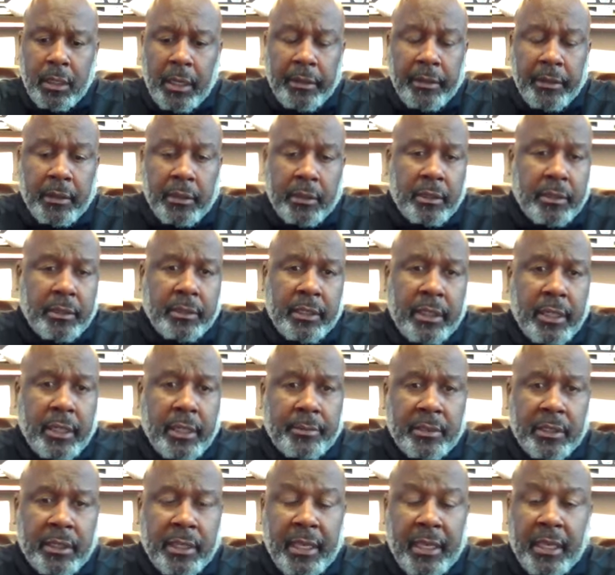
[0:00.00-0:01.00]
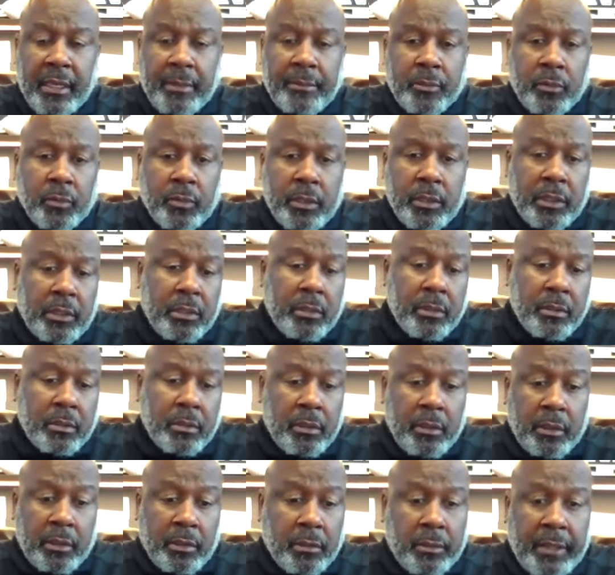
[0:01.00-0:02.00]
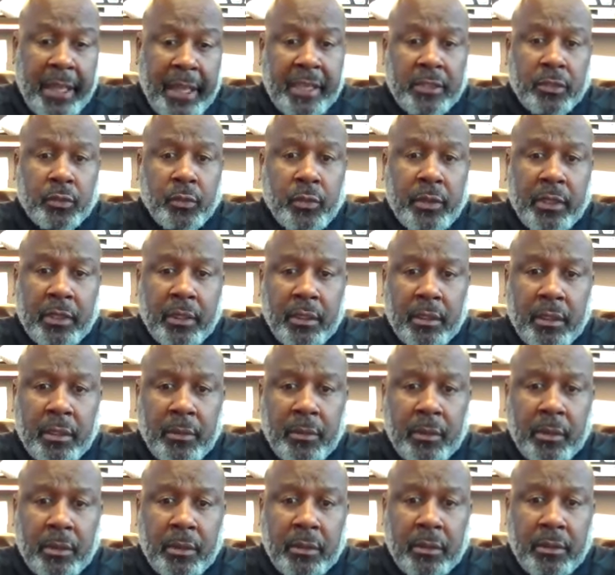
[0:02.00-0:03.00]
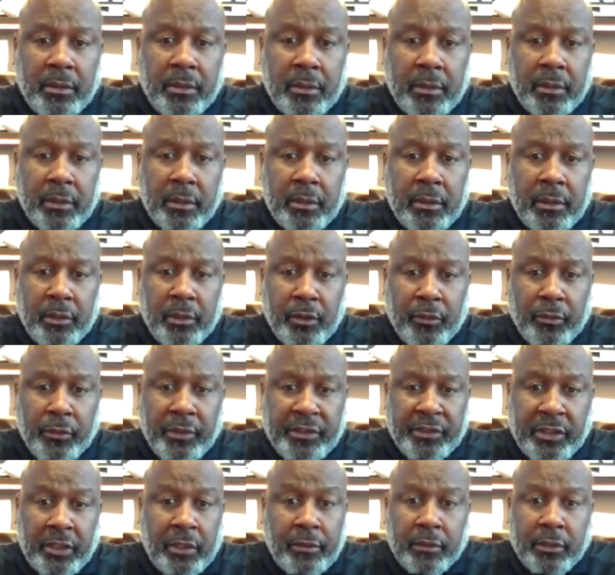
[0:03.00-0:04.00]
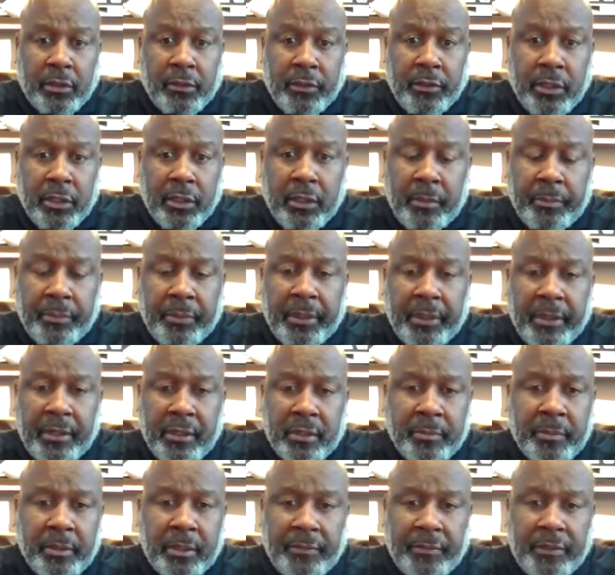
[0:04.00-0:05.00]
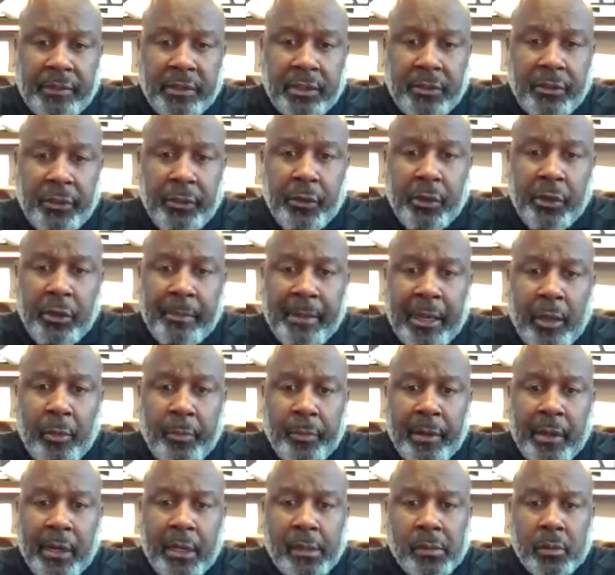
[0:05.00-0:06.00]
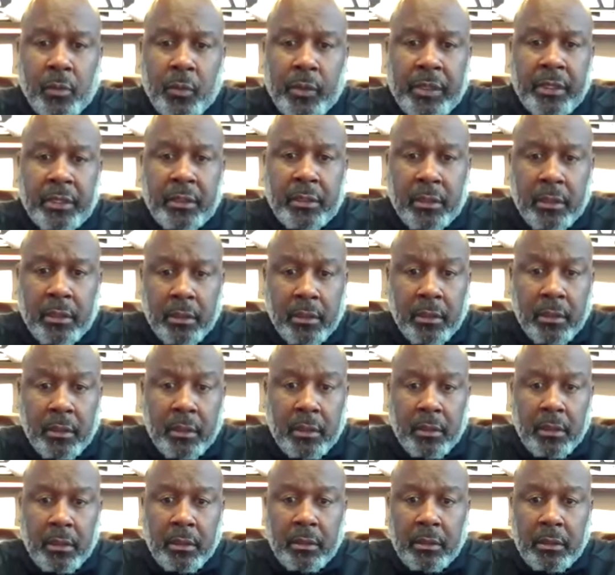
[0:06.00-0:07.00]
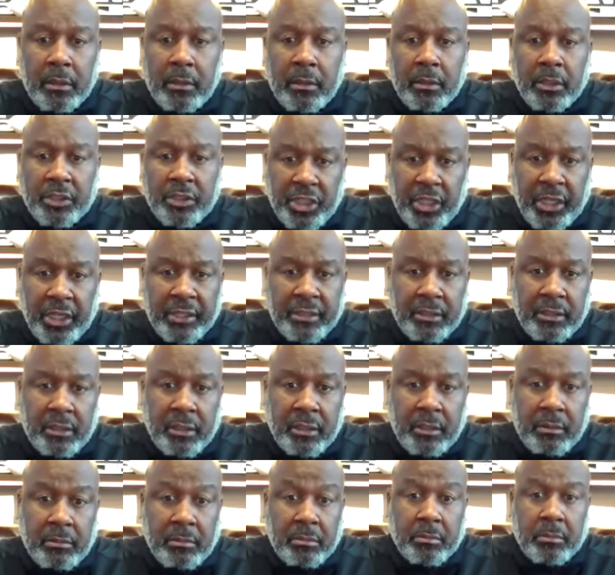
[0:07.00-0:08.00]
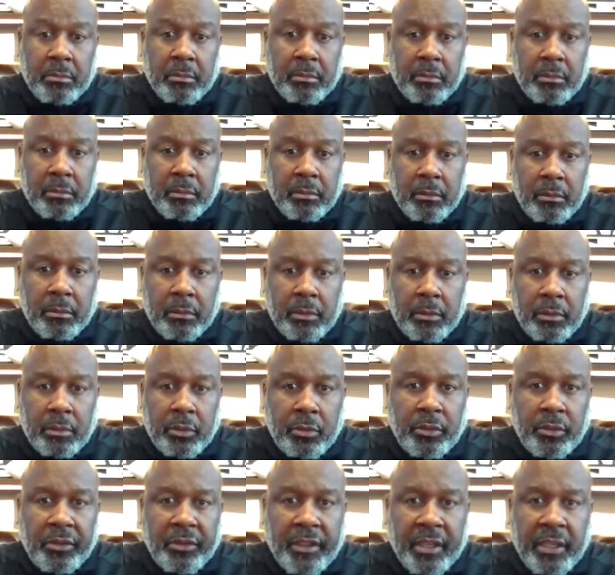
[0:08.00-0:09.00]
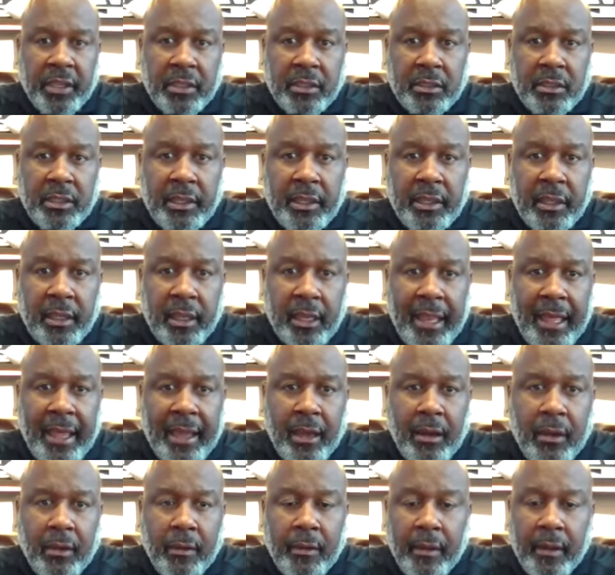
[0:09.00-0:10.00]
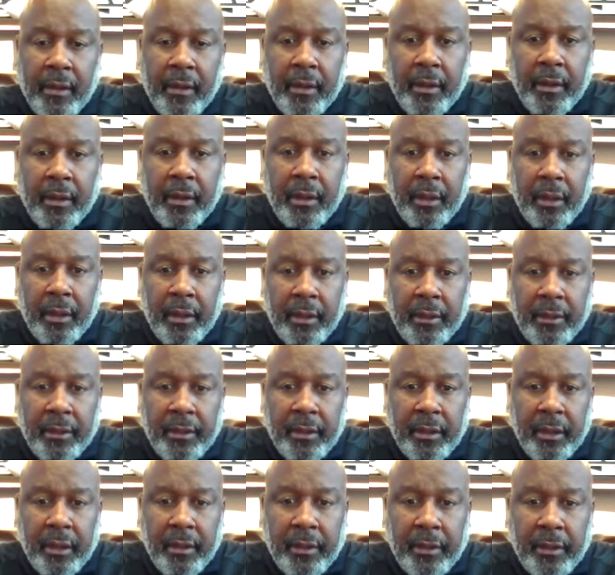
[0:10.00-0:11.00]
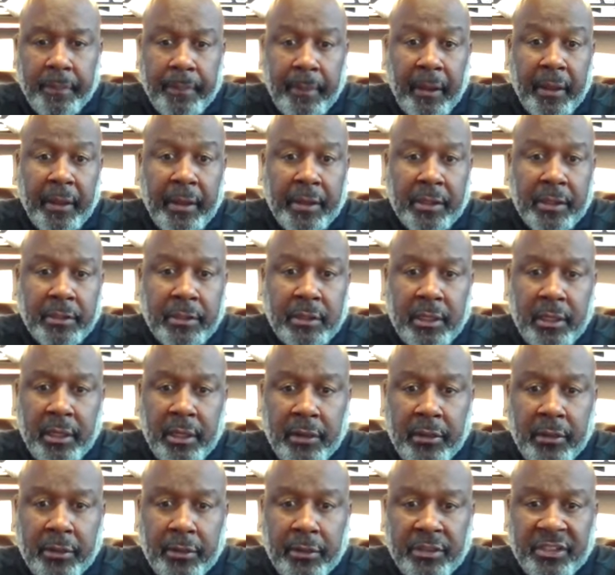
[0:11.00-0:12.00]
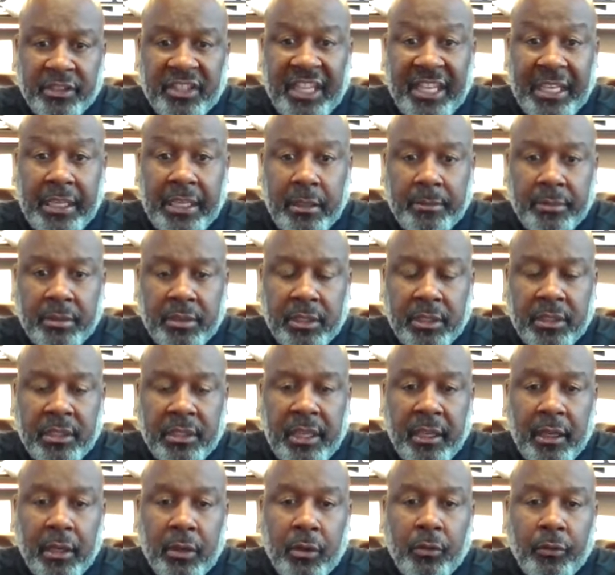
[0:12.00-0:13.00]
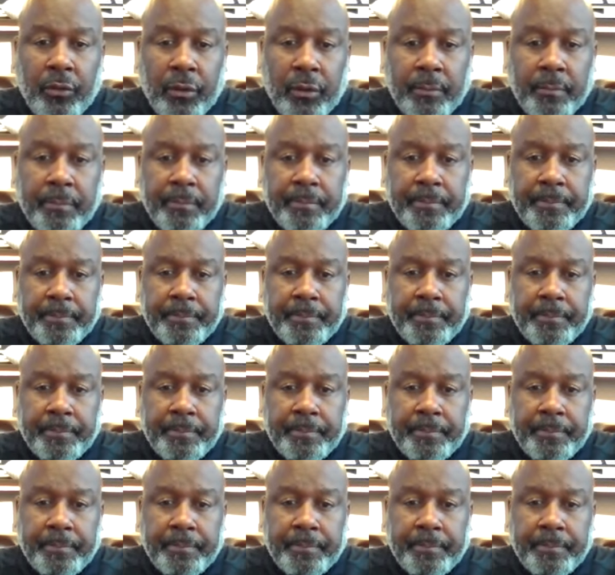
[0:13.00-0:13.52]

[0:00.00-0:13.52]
I think there are times in games where, you know, last week, your receivers are really good players, but if it's a 30-mile per hour wind, you adjust and do the things that allow the other players and other schemes to take over.